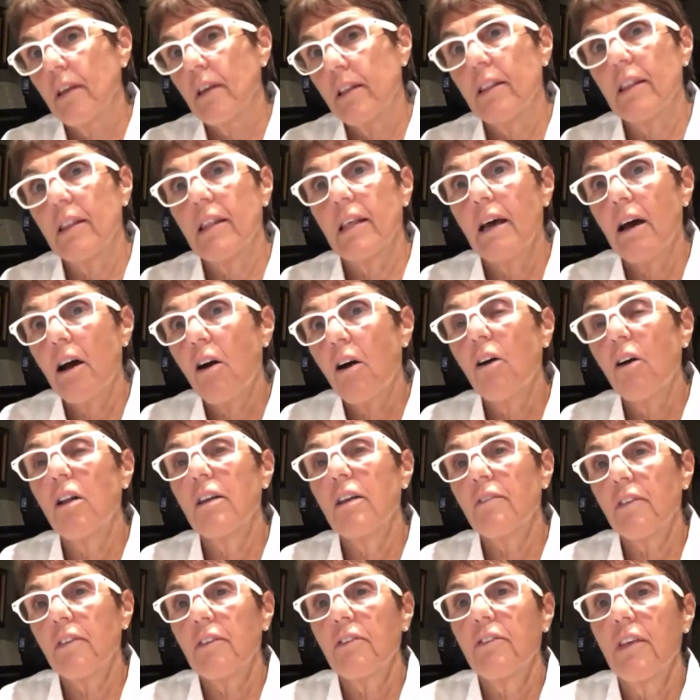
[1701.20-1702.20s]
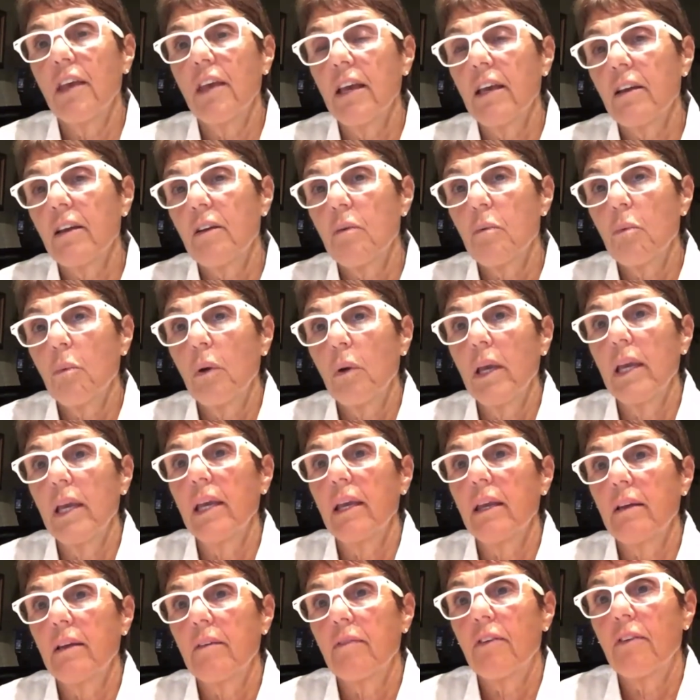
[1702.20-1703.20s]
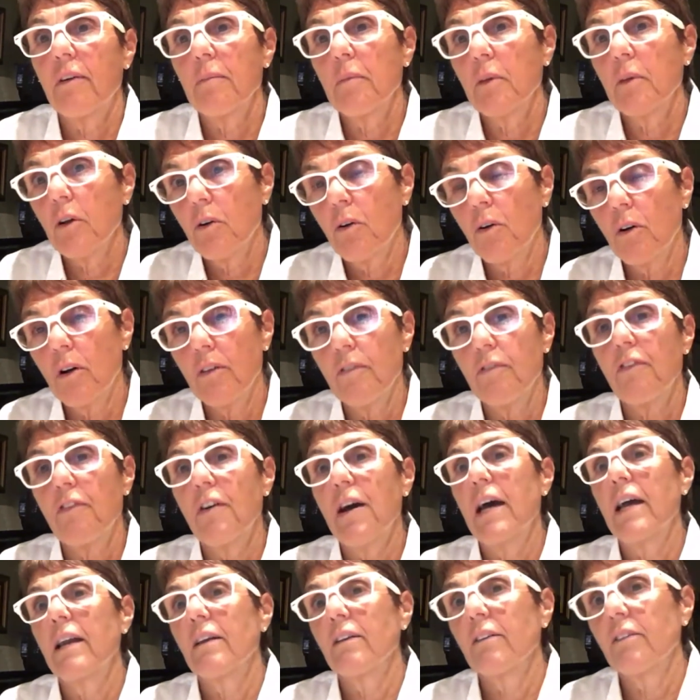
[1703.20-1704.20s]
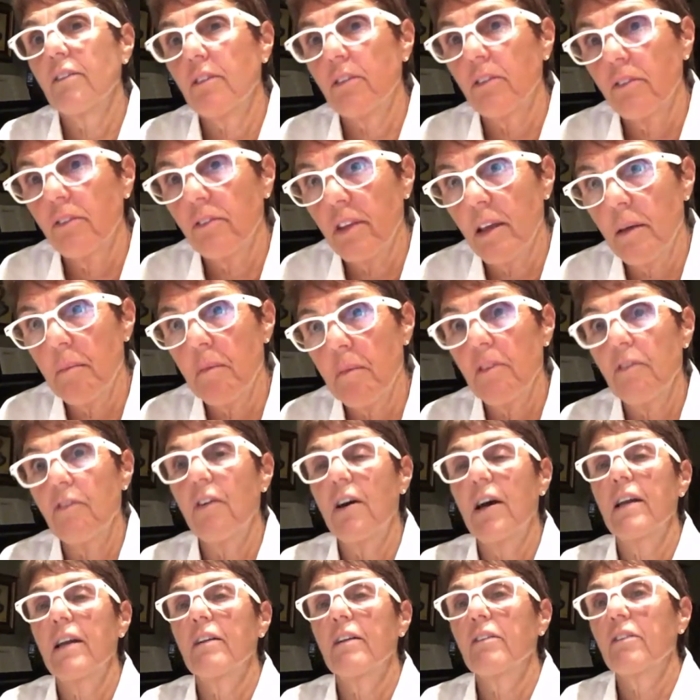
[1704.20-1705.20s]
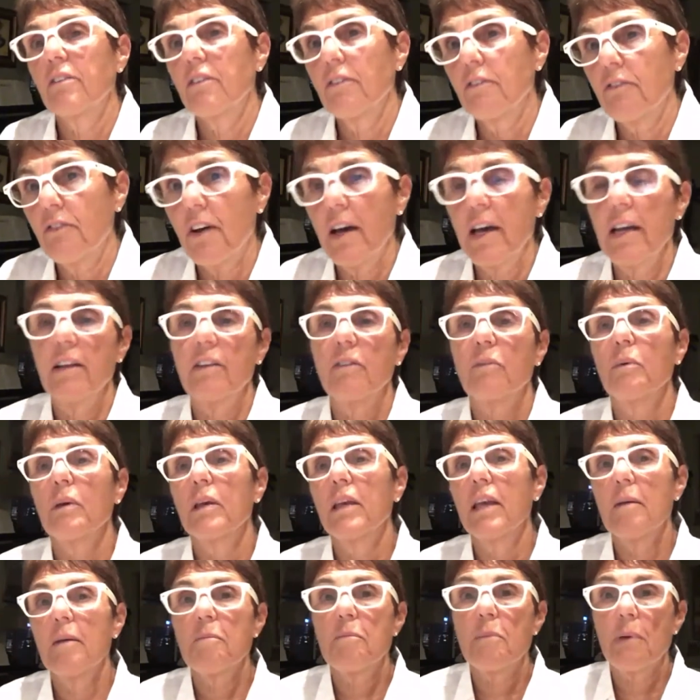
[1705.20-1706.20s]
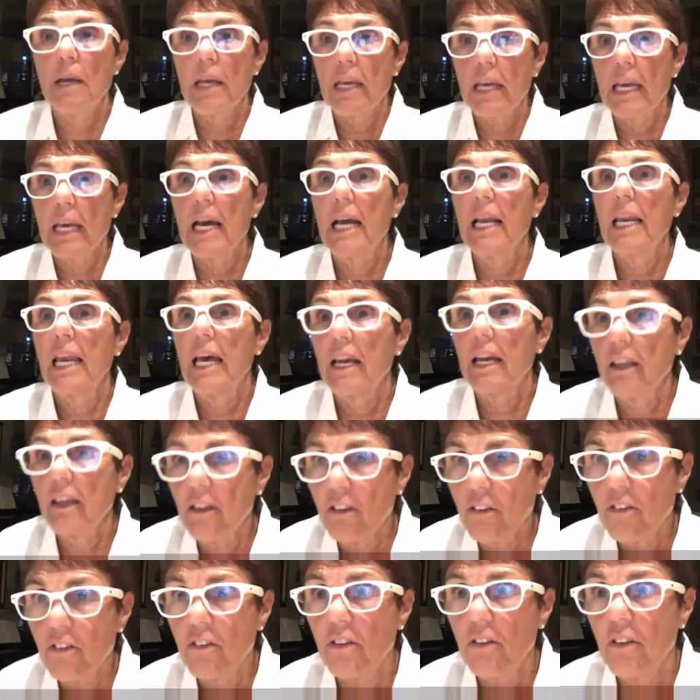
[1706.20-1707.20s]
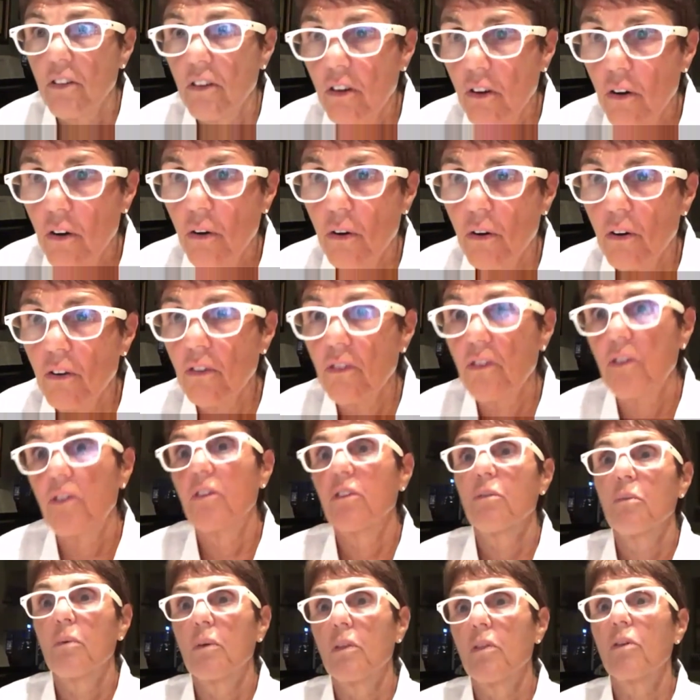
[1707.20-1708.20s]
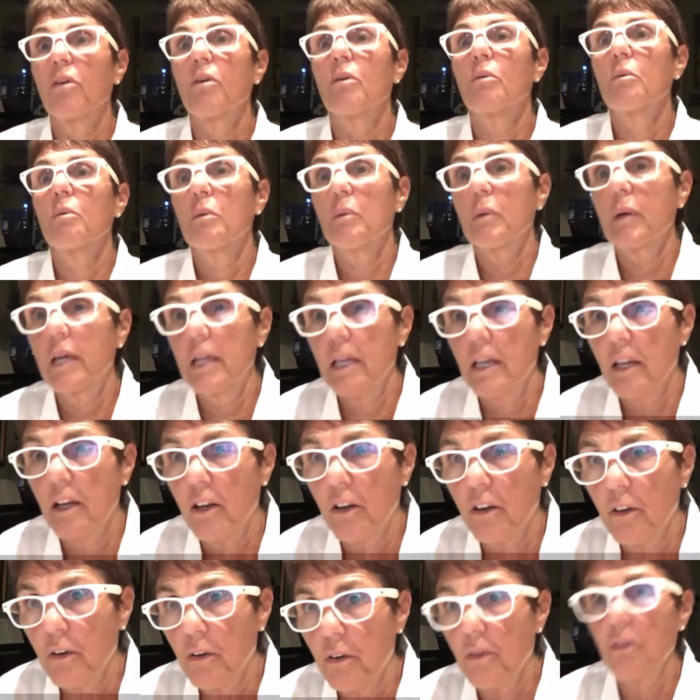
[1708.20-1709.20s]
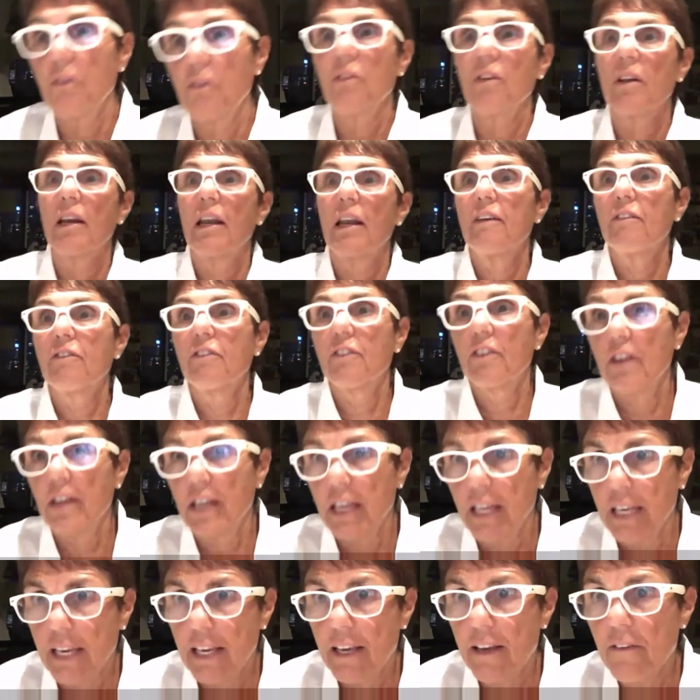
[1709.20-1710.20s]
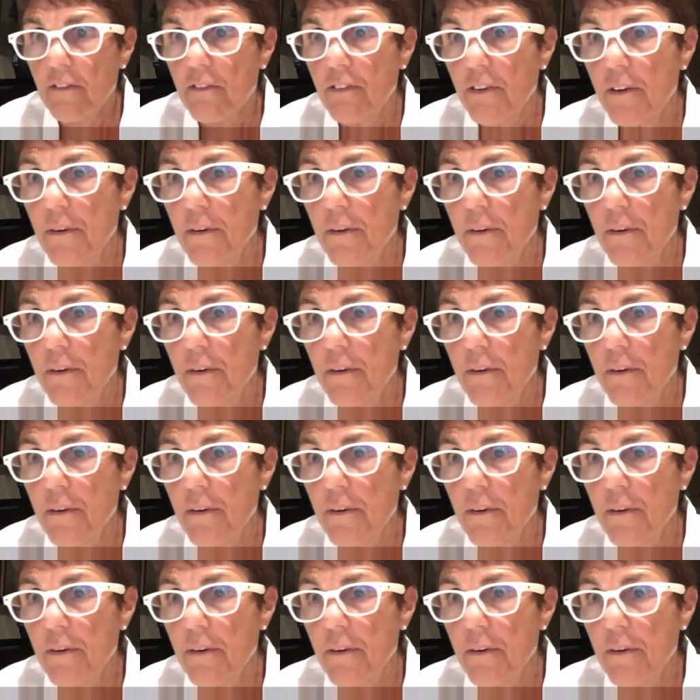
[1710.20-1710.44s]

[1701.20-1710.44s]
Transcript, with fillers: the whole of the second week, from the quarterfinals to semifinals to finals, we kept bringing our luggage to the courts because we thought we were going to lose and have to leave.